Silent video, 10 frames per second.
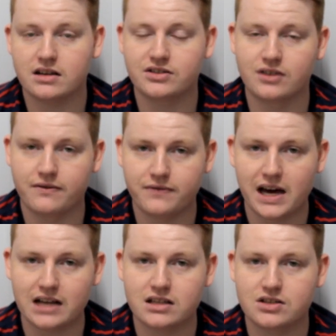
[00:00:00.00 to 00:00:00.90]
That's uh, it's not a
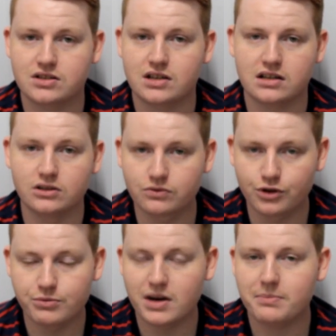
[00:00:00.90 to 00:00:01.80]
fact, it's just like a little
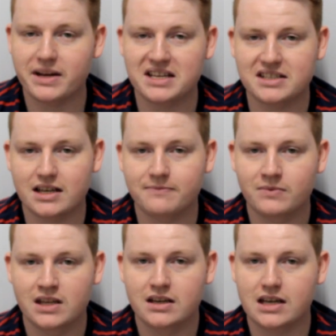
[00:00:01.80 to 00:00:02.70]
rumor, but he said
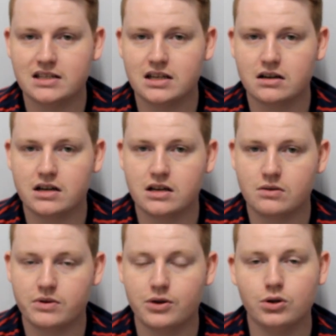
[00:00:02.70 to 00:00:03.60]
he's
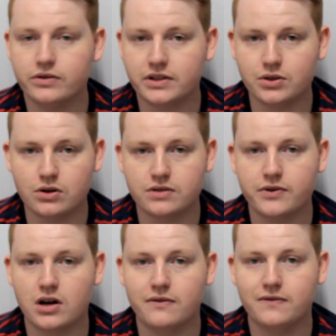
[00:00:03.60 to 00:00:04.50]
hearing with all of the talks
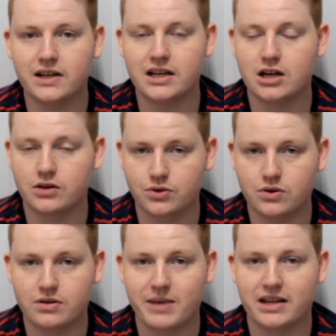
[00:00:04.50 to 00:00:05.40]
of Kyle Flanagan, I'll
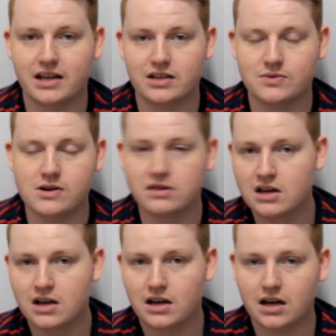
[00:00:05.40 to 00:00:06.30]
talk about that as well,
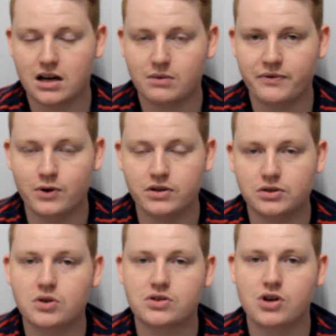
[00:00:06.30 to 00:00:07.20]
uh, with all
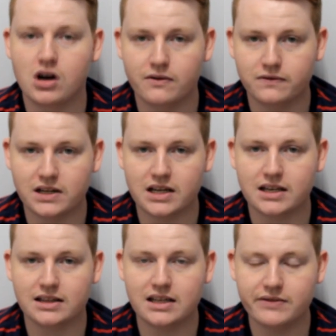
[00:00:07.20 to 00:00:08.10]
the talks of Kyle
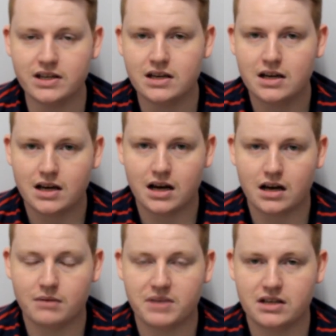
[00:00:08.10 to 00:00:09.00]
Flanagan leaving,
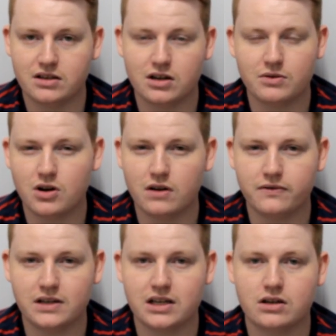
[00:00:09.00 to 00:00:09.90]
um, and you know, Kyle
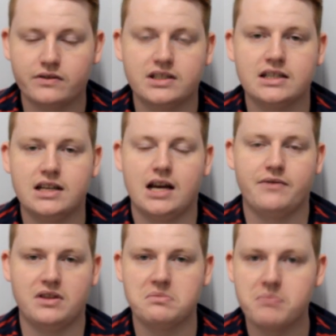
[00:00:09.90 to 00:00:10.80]
Flanagan obviously didn't
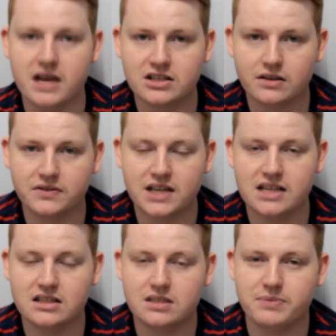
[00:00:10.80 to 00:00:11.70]
have the best of
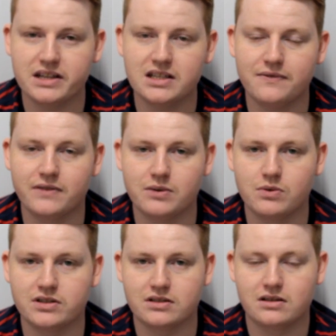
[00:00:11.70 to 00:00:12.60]
seasons, but he definitely
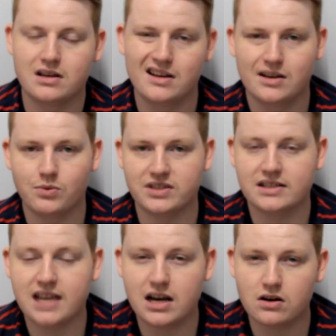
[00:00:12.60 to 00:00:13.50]
wasn't
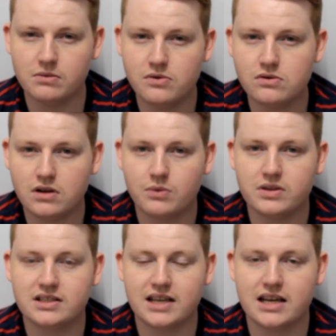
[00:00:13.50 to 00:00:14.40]
wasn't terrible, I
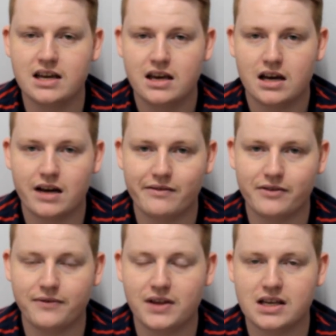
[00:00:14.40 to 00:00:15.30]
wouldn't say.
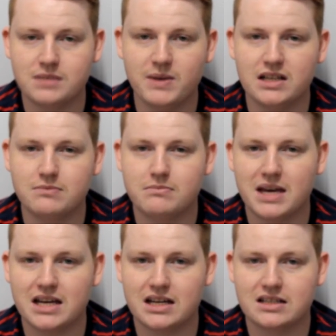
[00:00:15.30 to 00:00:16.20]
Um, I feel like he's been
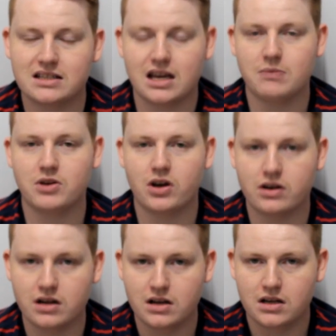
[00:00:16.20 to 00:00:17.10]
made a
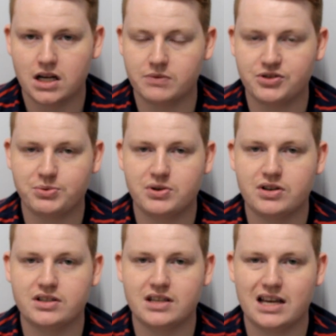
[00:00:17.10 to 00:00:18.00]
scapegoat uh, just
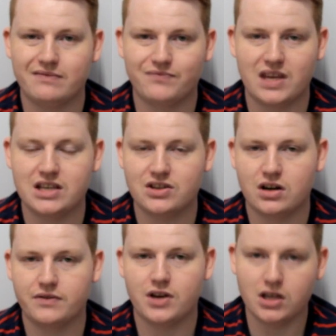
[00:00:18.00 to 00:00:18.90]
because he's
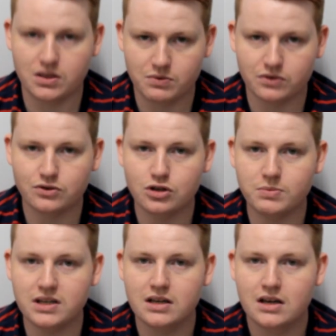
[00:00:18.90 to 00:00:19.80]
kind of the only real
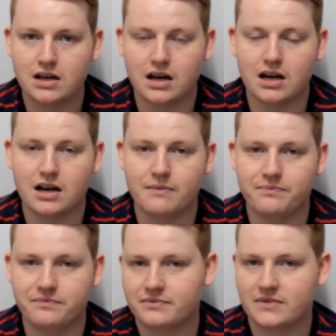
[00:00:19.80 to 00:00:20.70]
newbie.
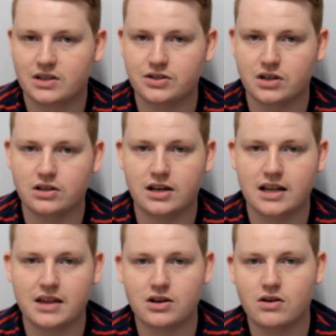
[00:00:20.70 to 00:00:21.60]
Um, because a lot of
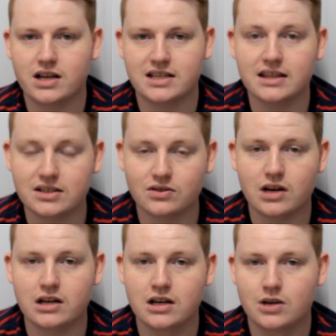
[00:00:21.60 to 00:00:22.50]
the other guys in the
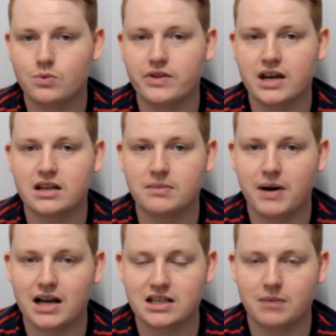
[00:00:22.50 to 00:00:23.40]
side were there in the
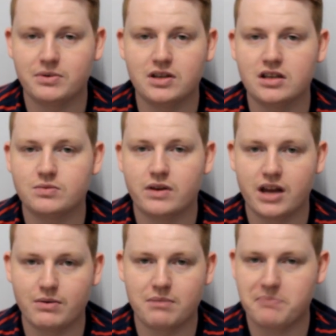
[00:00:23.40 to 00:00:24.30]
past couple of years where
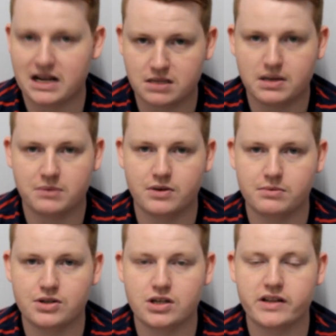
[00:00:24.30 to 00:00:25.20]
they won back-to-back
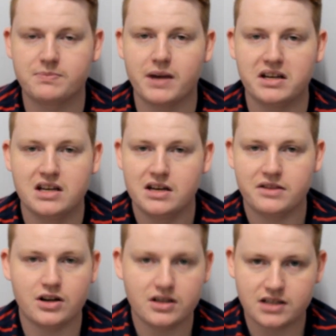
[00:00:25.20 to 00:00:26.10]
premierships, but
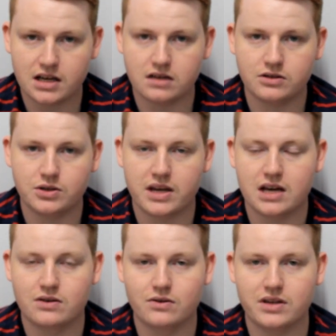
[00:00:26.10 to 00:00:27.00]
they don't take into
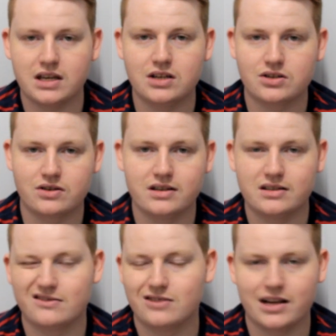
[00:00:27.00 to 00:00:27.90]
account all the
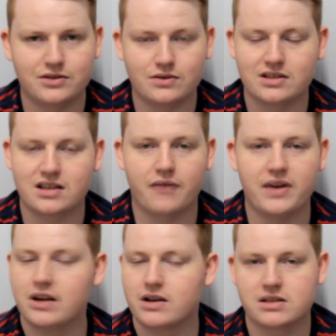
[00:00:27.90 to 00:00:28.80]
injuries and all that sort of stuff.
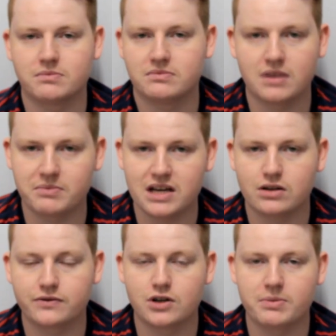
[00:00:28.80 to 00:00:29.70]
Anyways, I'm, I'm
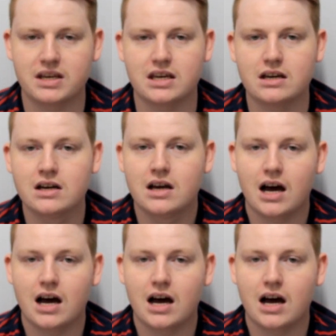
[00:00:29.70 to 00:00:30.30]
getting off topic here.